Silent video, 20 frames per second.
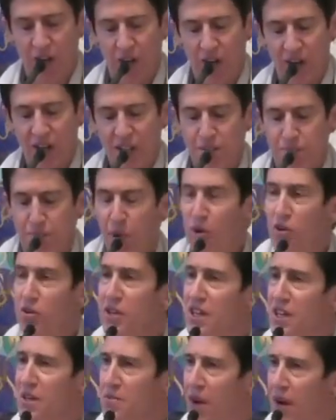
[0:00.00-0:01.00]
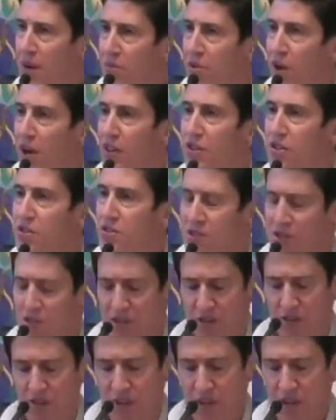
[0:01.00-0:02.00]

It's burning, my brothers.